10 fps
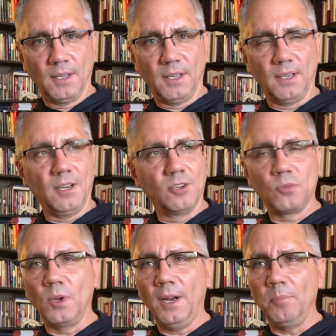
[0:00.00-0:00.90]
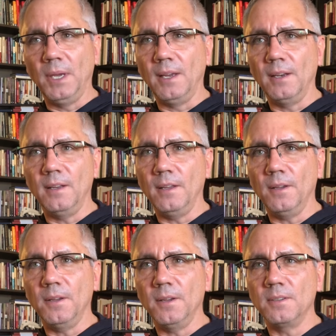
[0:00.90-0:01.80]
And here's what I mean.
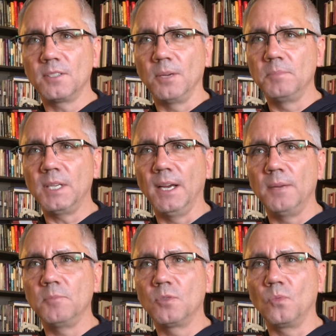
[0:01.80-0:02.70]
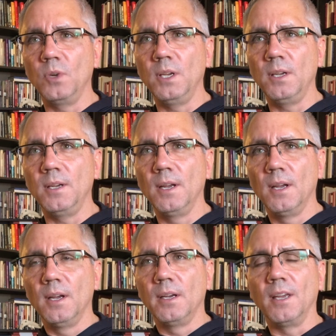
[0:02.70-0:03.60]
Sometimes we
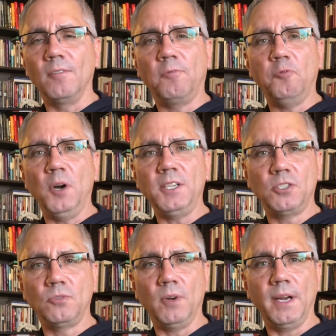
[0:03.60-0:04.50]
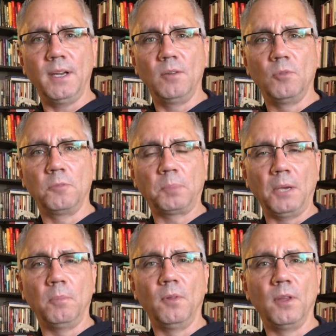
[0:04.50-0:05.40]
get frustrated with
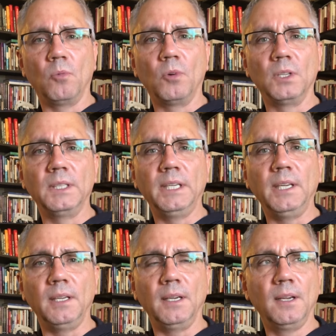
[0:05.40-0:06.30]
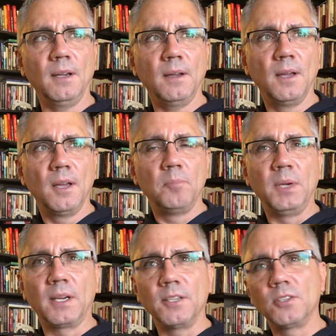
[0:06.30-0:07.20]
people that we're leading
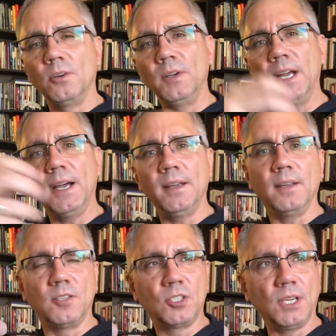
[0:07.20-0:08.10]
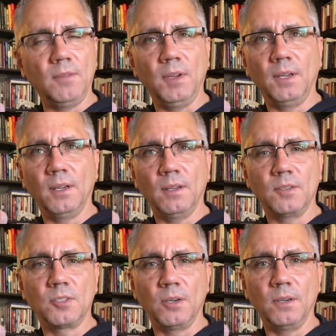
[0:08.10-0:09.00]
because they're not achieving a
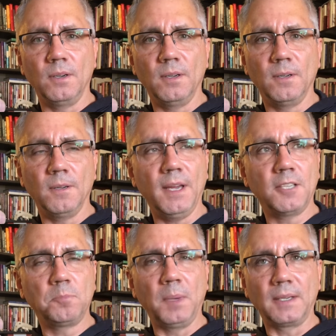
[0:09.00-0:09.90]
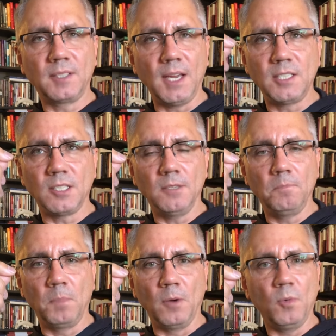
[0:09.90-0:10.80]
certain expectation,
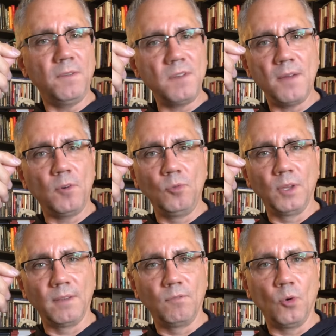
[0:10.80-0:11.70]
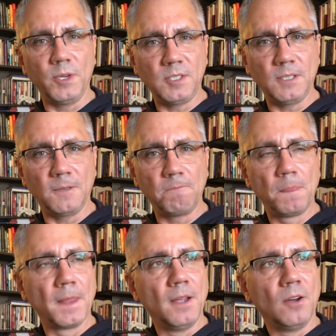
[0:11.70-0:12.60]
but we've never really voiced it.
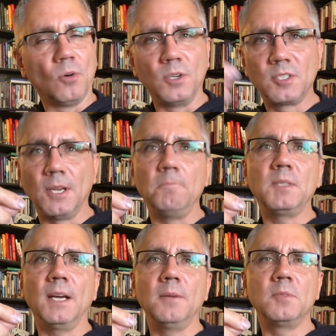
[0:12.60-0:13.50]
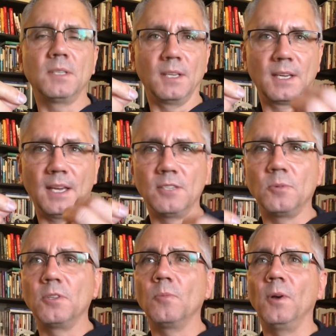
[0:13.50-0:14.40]
Or sometimes, in the case
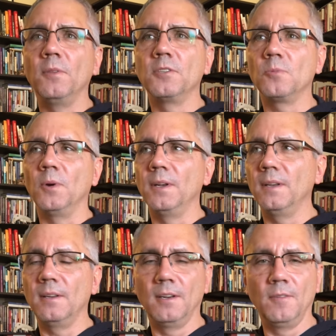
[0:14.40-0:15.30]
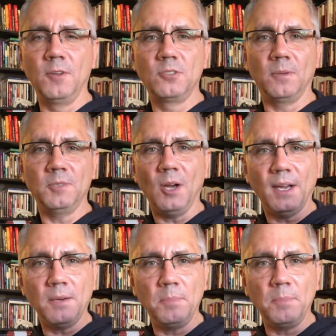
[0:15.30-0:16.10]
with this one individual I'm talking